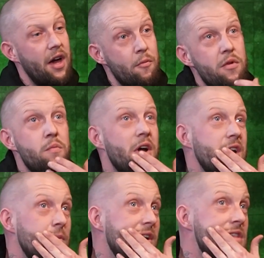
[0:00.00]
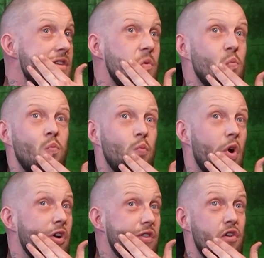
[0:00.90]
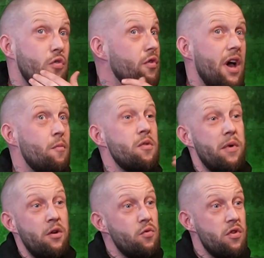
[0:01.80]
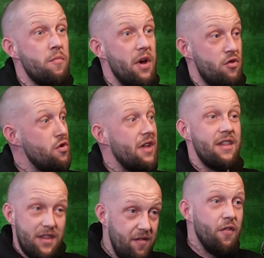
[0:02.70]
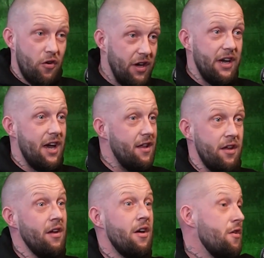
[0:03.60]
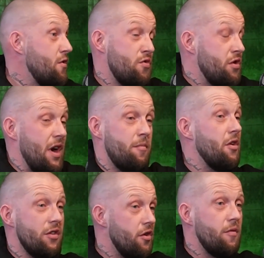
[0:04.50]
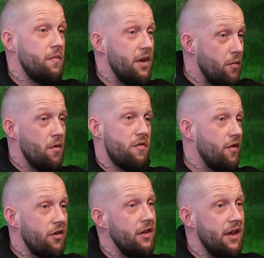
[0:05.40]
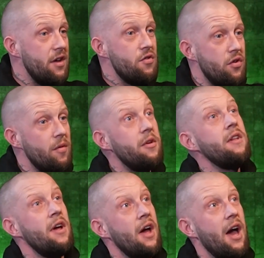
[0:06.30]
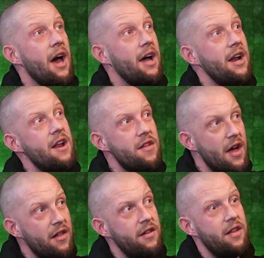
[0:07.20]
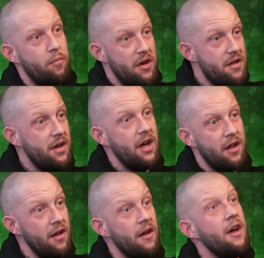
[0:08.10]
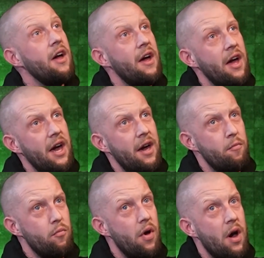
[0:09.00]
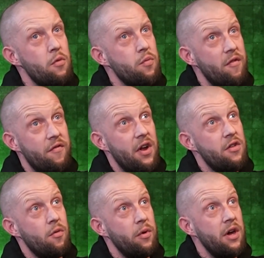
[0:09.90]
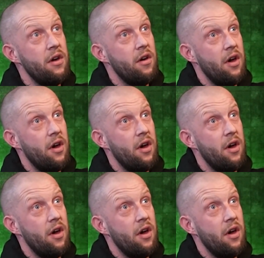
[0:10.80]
it was one of the ones, I understood that I was miles out, but I just had to fucking get there. So I just kept turning up and doing what I was fucking doing, do you know what I mean? And then it started to piece together. I was working for a subway.